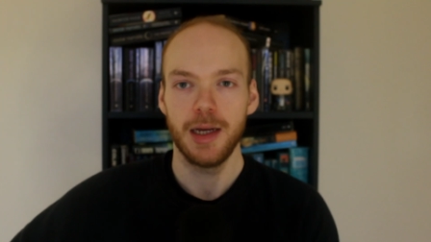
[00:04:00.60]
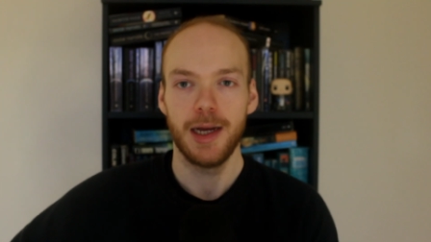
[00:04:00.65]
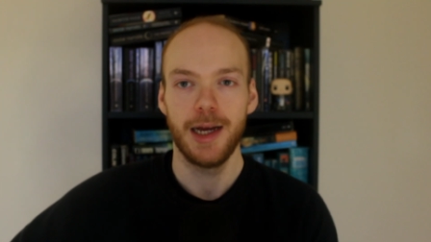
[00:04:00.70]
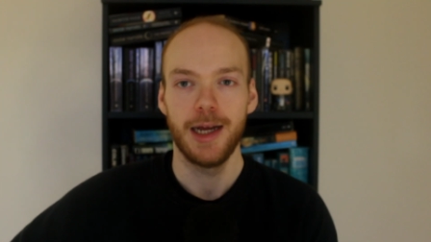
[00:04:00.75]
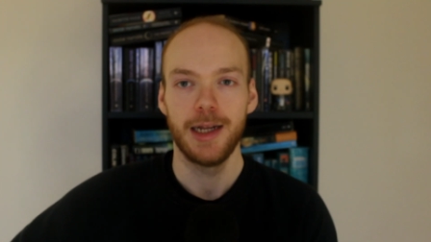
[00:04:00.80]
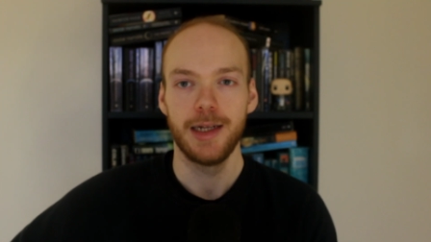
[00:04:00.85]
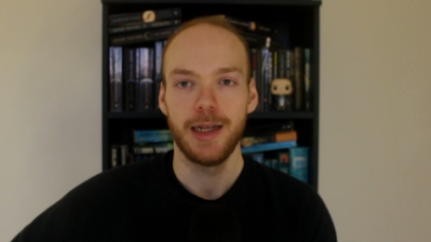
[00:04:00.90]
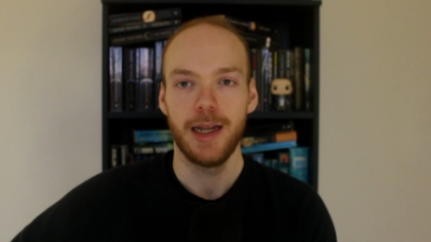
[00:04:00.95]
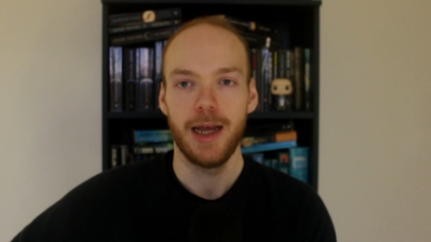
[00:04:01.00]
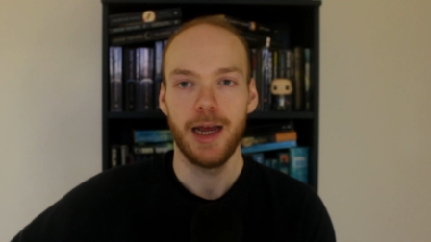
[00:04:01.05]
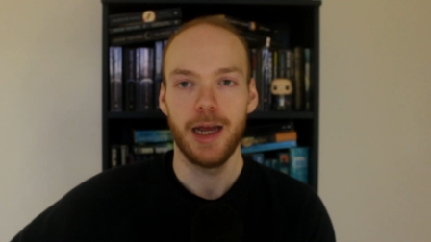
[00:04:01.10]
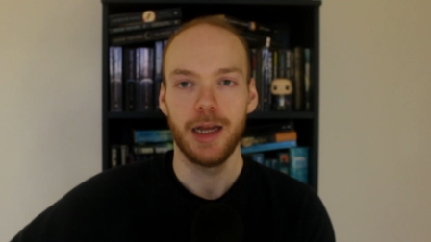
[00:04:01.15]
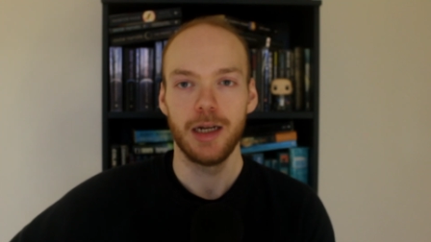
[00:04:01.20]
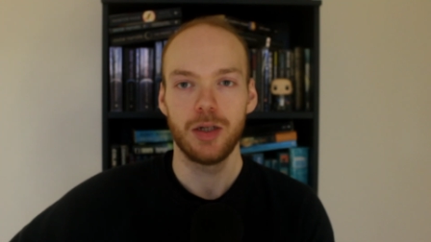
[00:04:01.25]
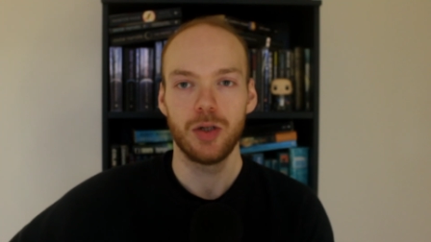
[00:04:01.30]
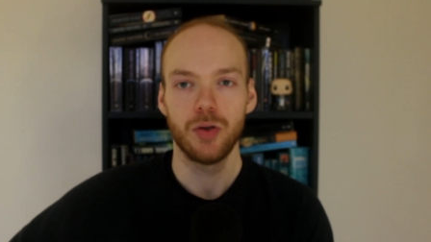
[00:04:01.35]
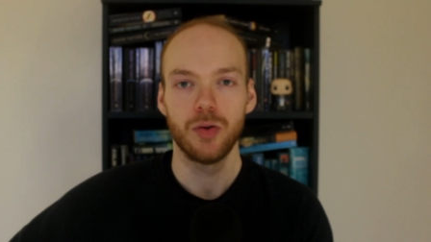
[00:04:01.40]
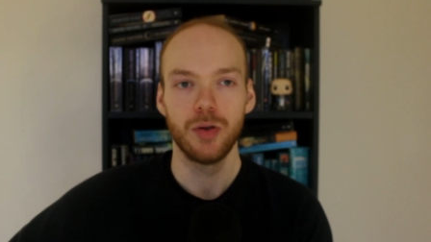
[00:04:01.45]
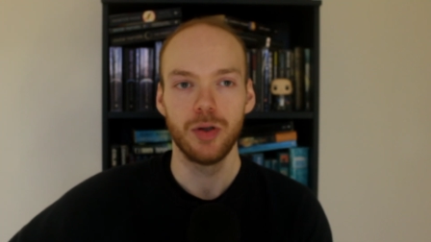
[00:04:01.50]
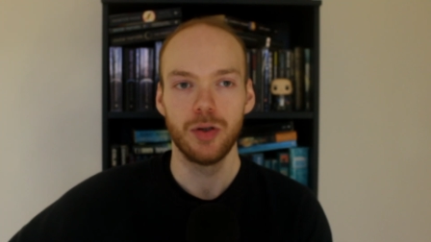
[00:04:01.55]
and their
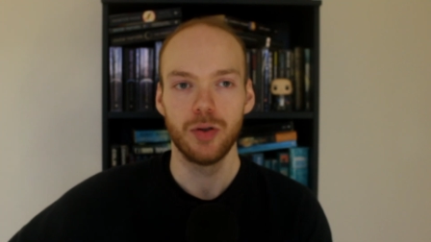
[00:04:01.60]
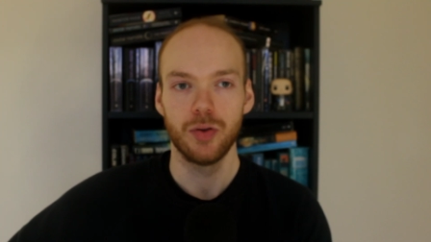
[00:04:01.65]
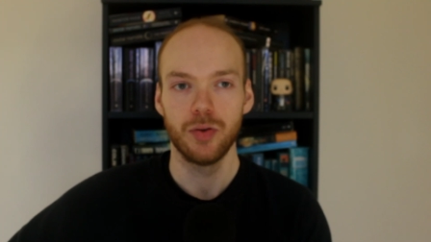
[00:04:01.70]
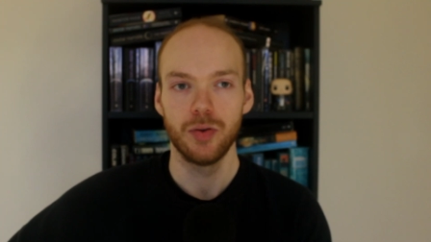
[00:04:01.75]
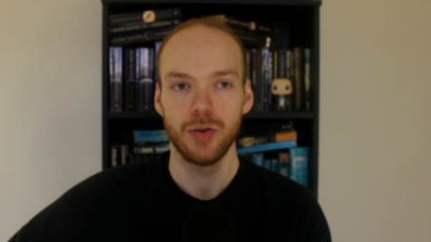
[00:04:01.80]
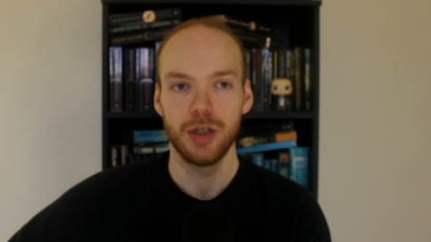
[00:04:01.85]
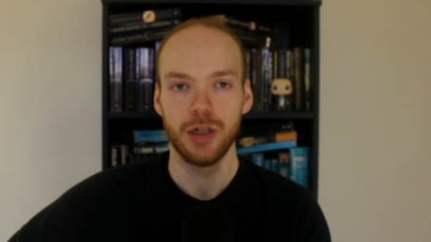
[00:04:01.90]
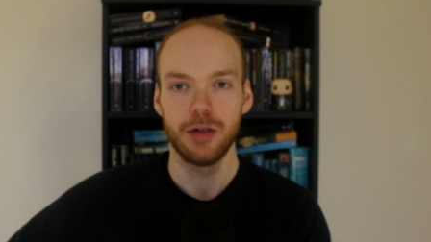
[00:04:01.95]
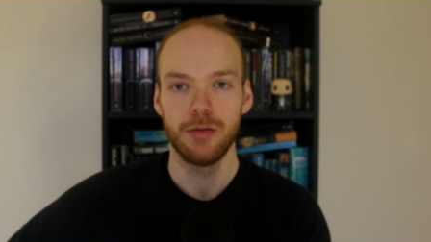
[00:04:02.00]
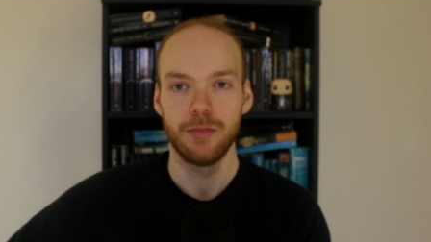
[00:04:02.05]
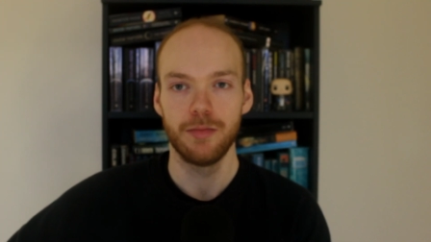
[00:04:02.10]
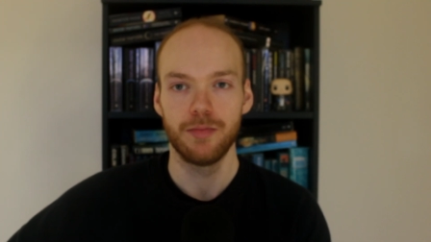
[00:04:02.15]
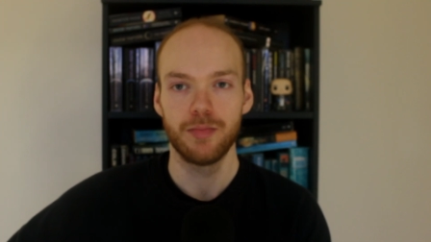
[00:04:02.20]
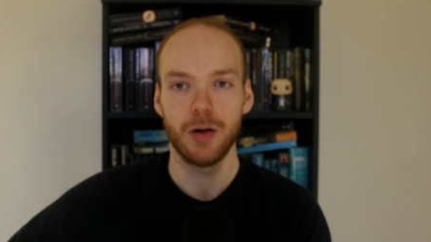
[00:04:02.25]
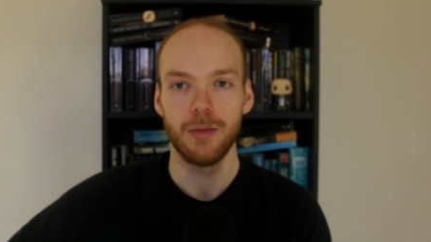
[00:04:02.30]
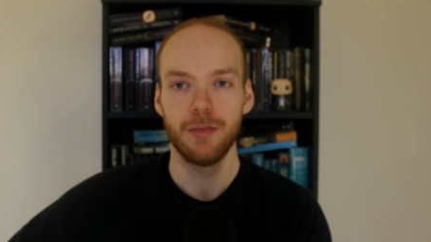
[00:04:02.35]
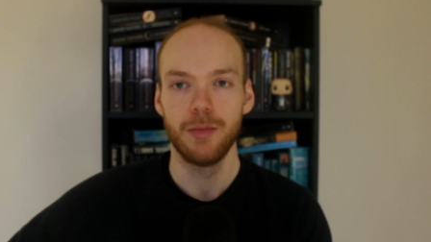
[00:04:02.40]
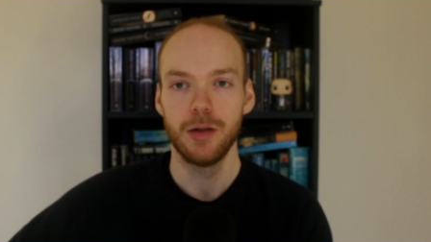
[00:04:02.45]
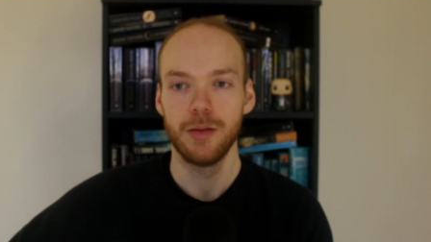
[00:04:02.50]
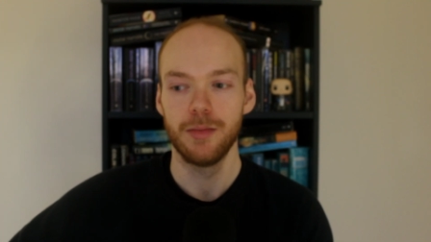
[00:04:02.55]
toils and
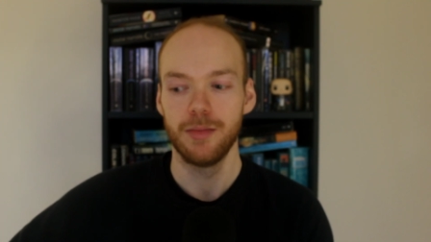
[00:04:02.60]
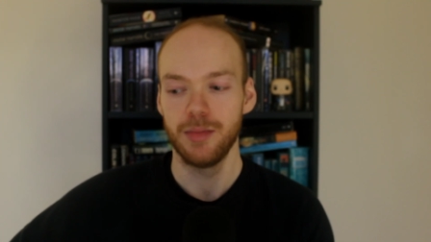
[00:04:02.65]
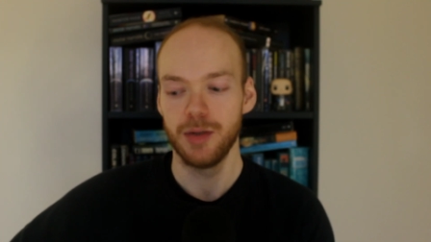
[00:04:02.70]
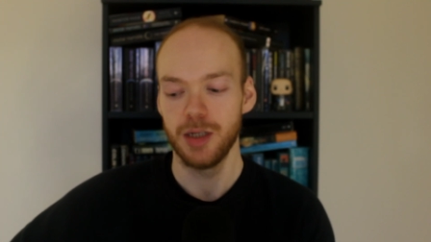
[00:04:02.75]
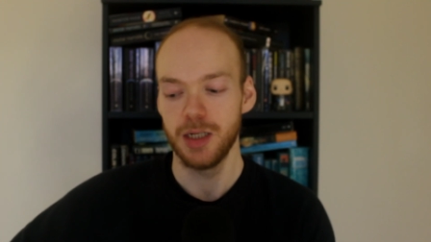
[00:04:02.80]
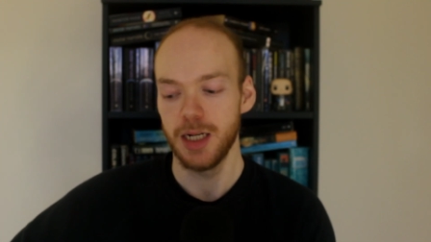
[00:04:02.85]
problems.